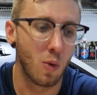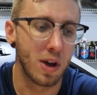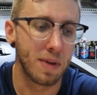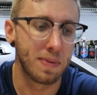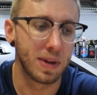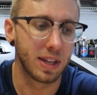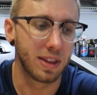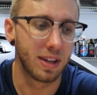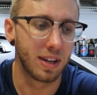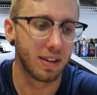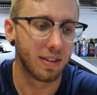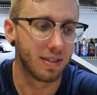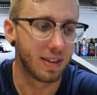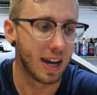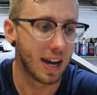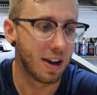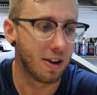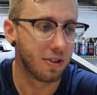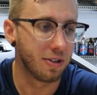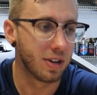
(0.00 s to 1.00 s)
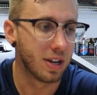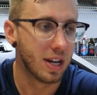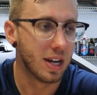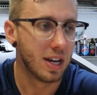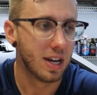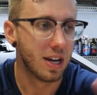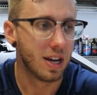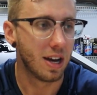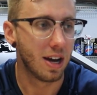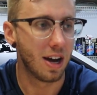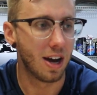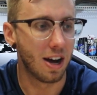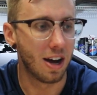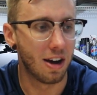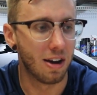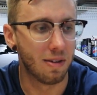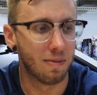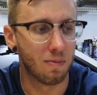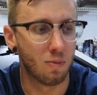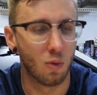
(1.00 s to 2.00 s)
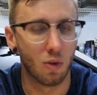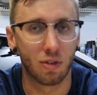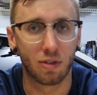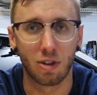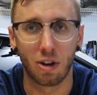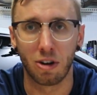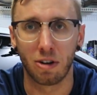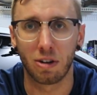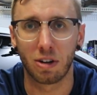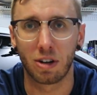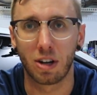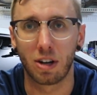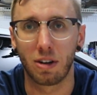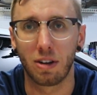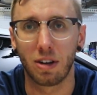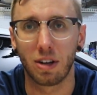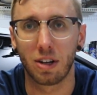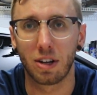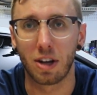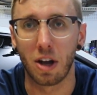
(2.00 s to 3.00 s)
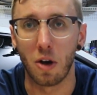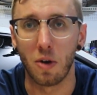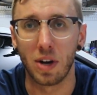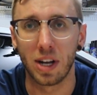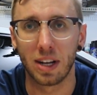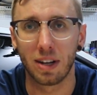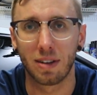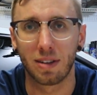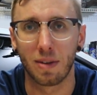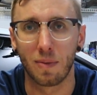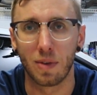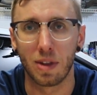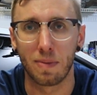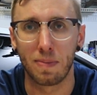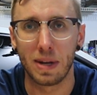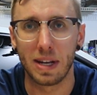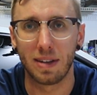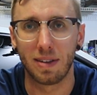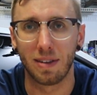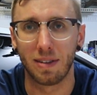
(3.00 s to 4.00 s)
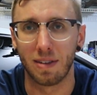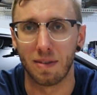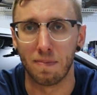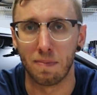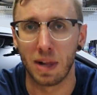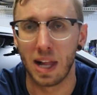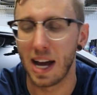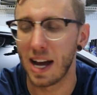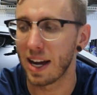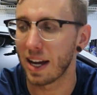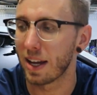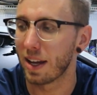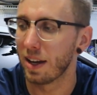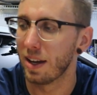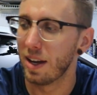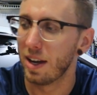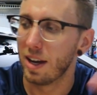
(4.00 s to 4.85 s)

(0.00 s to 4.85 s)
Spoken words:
wiping things down. We'll start coating some of the pieces in black,